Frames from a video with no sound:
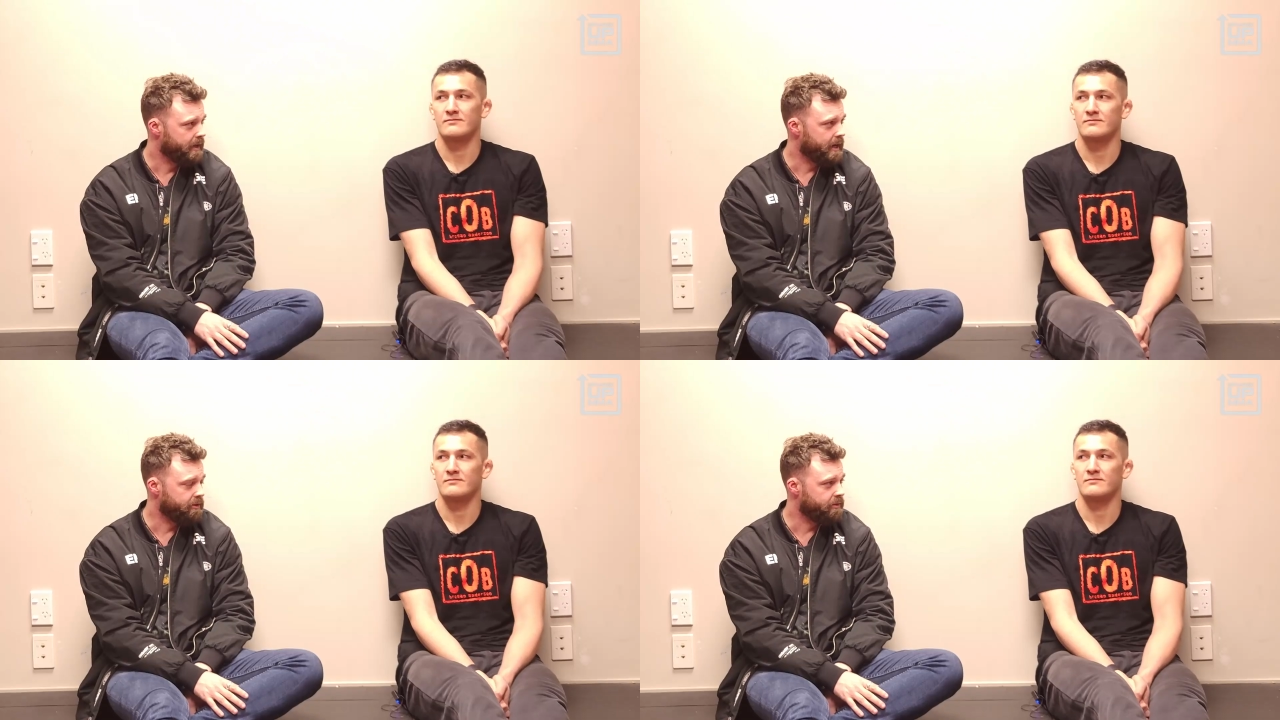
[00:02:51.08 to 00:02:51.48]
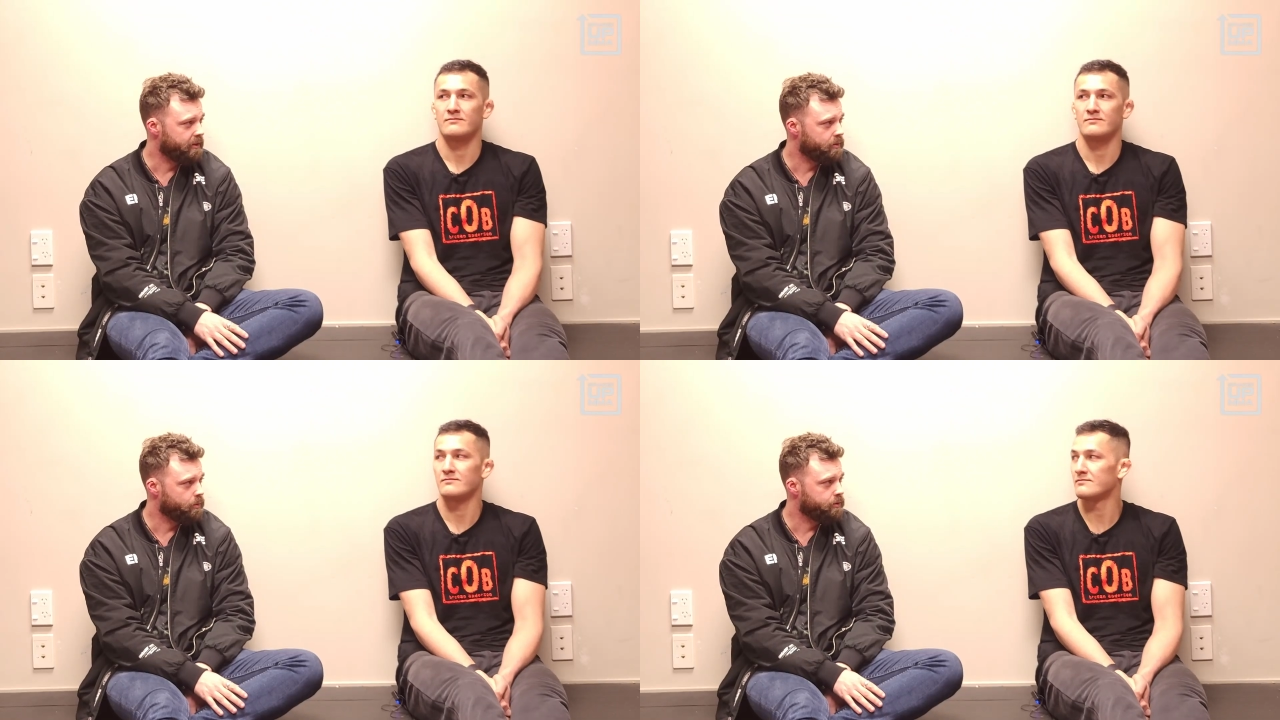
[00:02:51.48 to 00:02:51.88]
Speaker 1: how you're
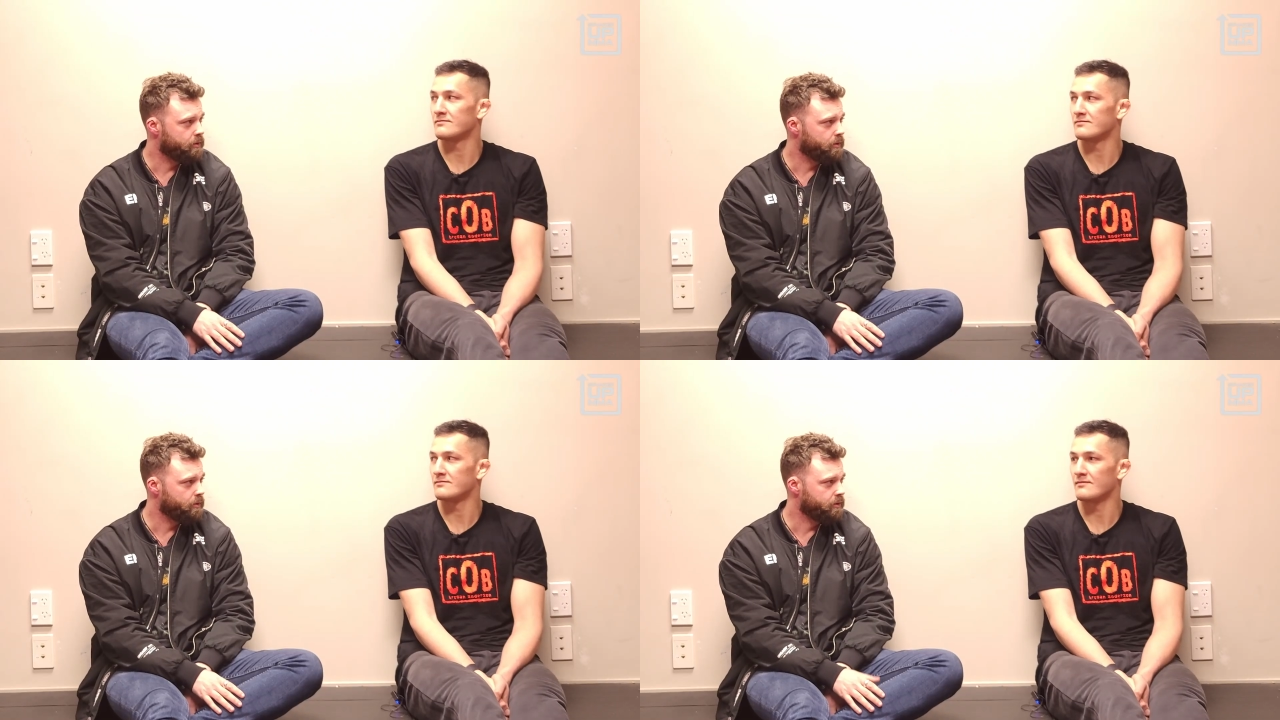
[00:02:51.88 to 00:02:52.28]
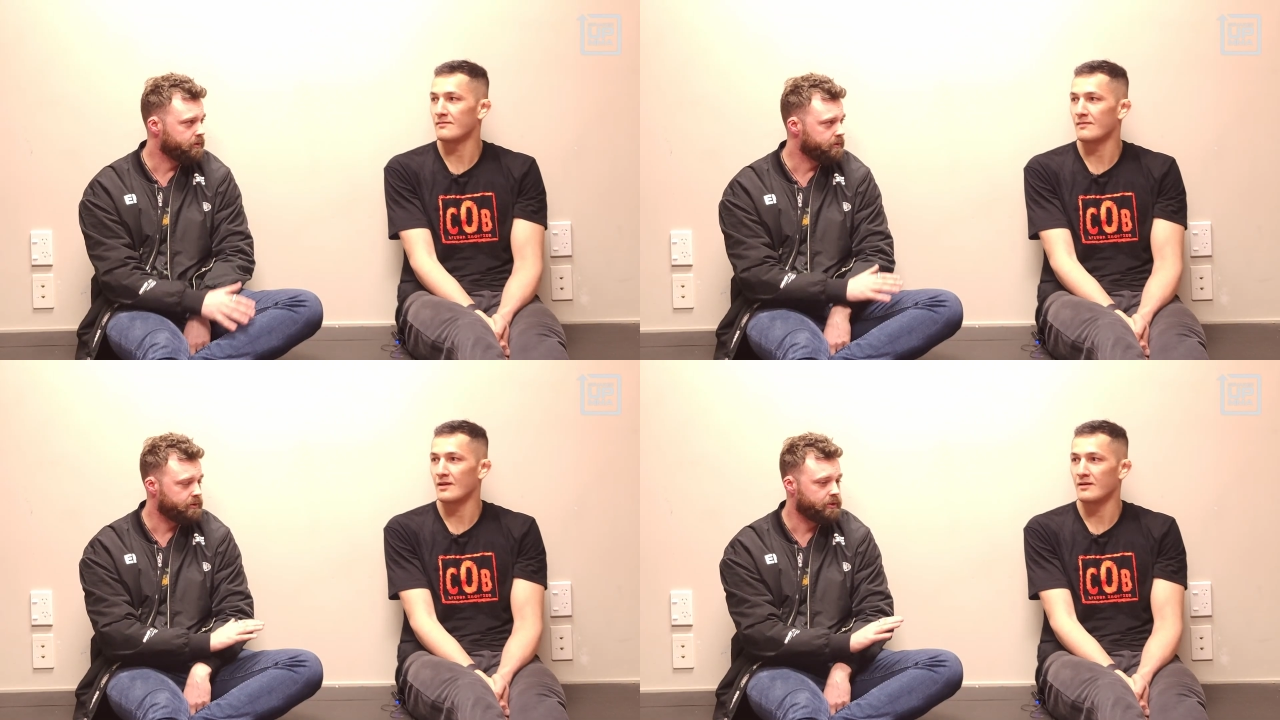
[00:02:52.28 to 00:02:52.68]
feeling towards it all, or
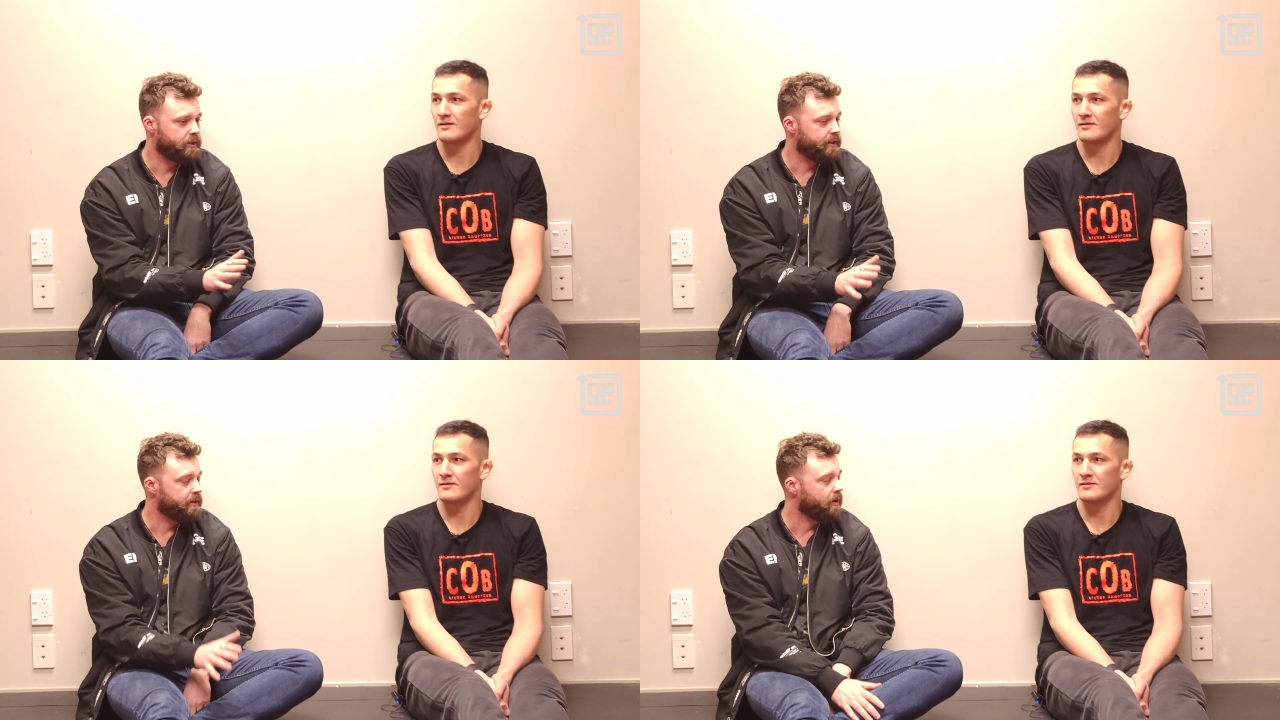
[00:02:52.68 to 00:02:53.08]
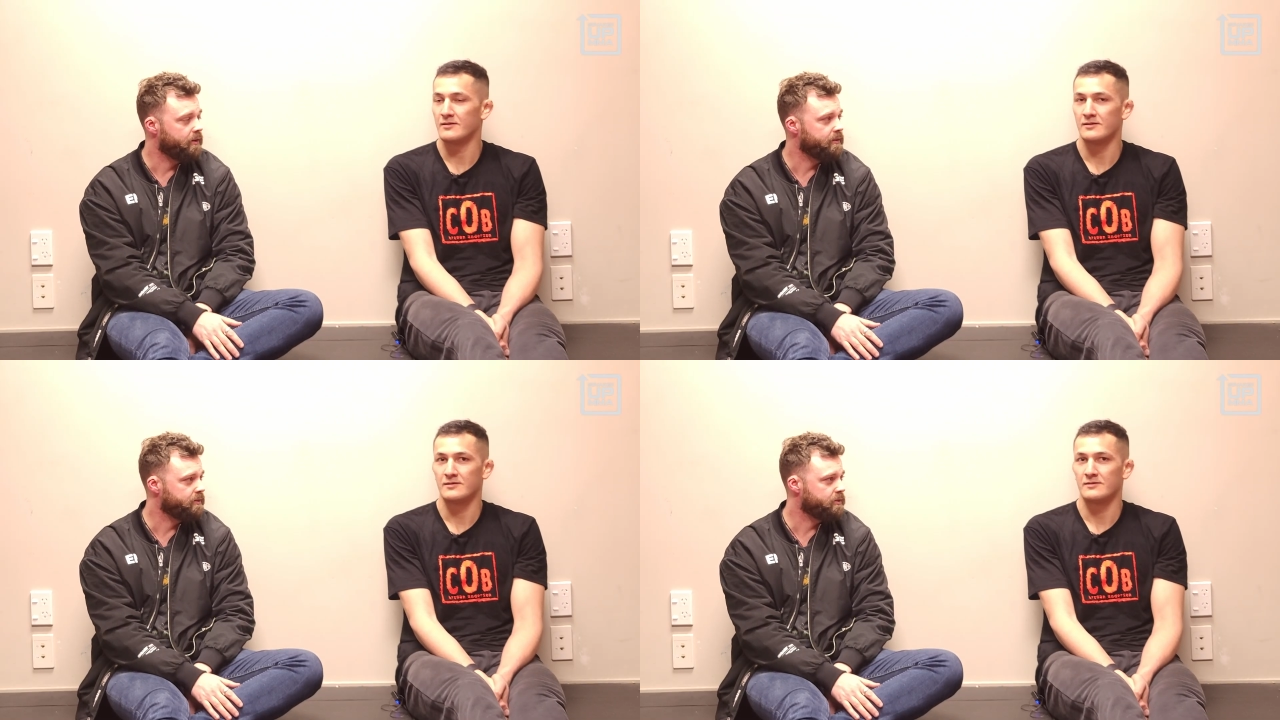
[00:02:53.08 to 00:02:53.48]
do you kind of
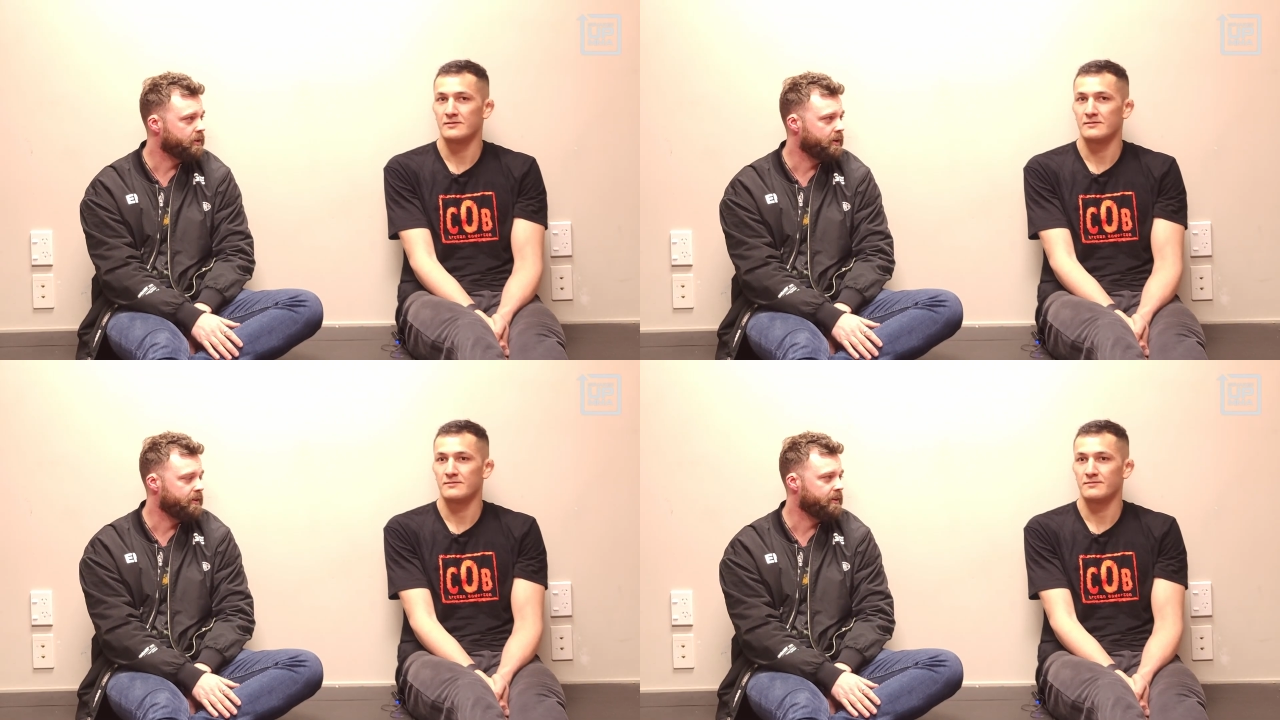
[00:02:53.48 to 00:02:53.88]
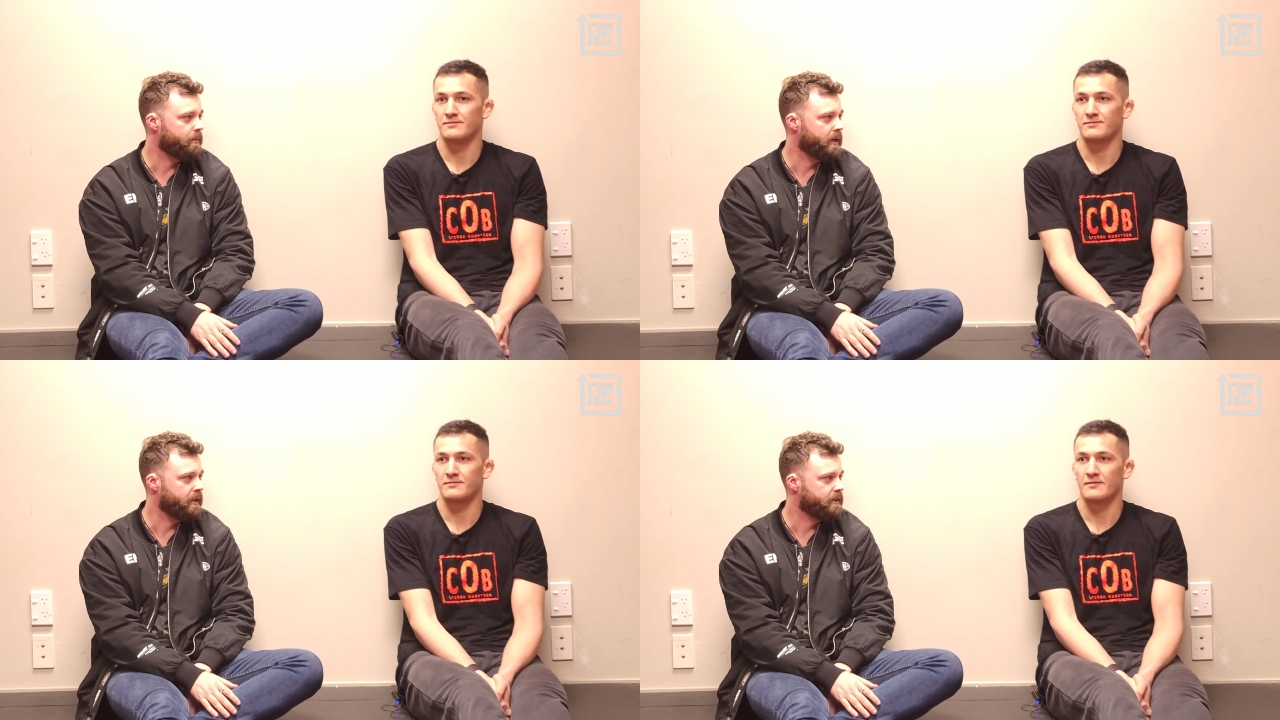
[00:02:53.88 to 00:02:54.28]
not try not to think
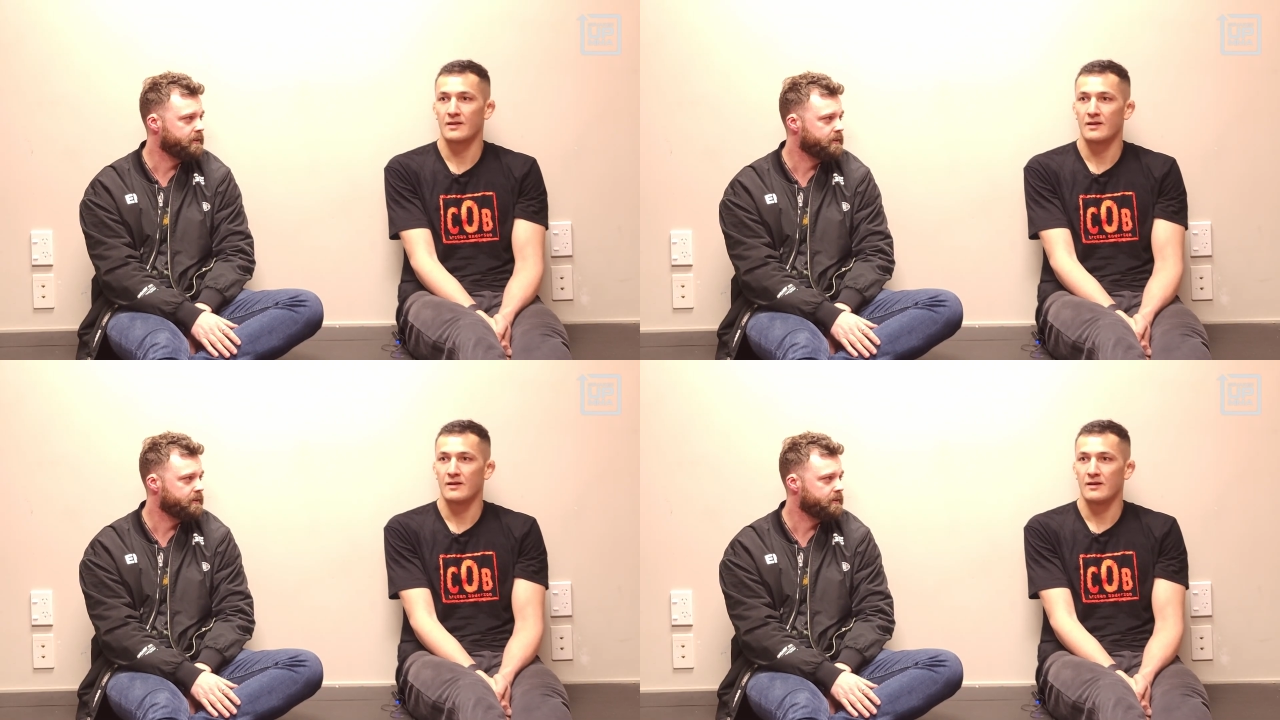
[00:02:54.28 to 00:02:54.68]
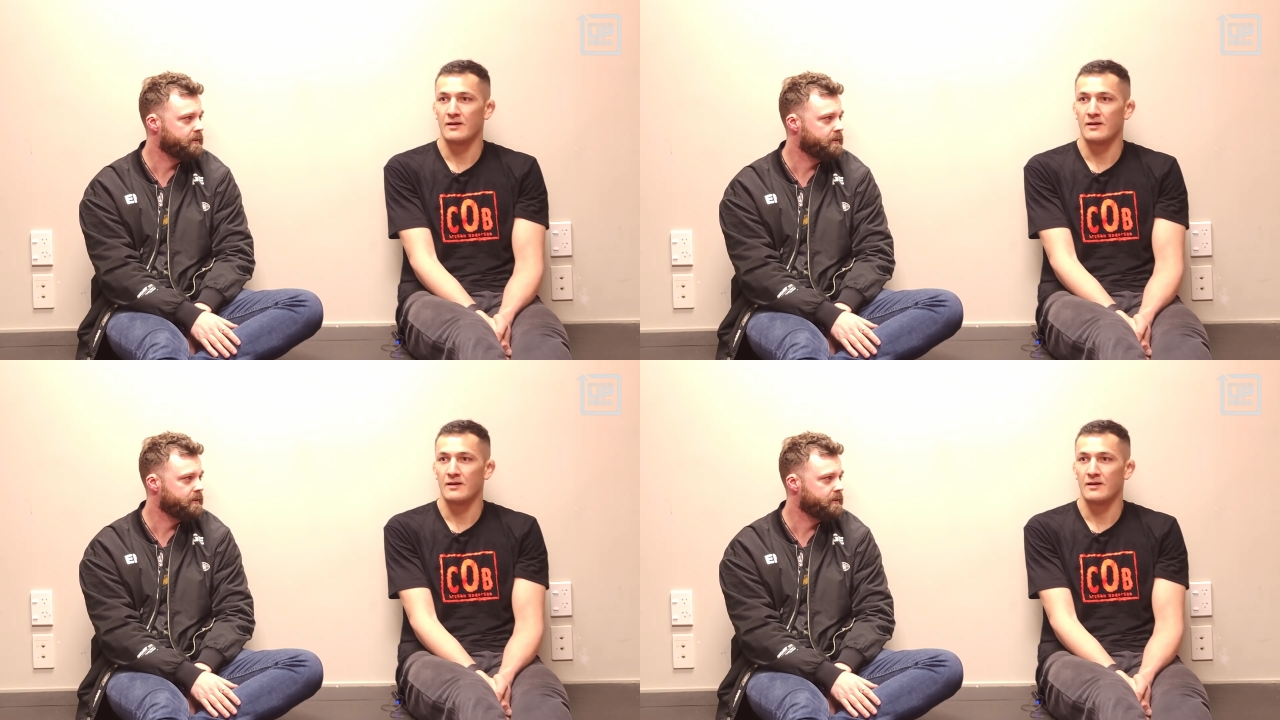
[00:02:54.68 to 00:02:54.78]
about it?